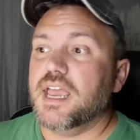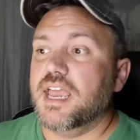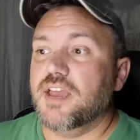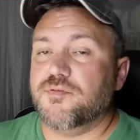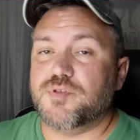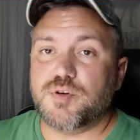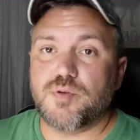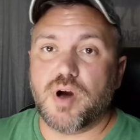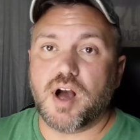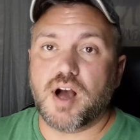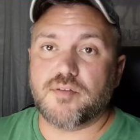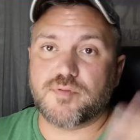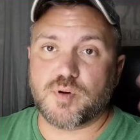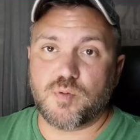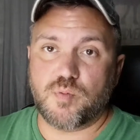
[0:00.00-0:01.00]
If you
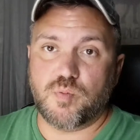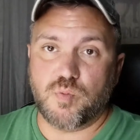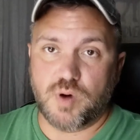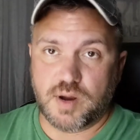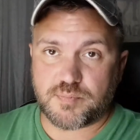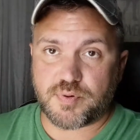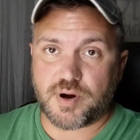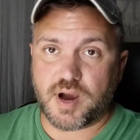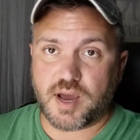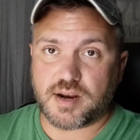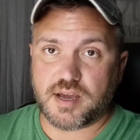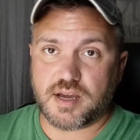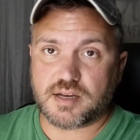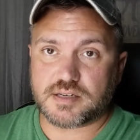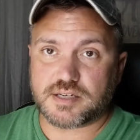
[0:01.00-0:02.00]
offer one
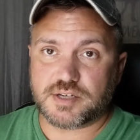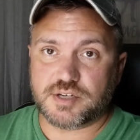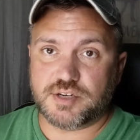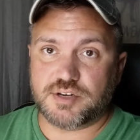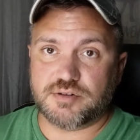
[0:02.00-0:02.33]
product,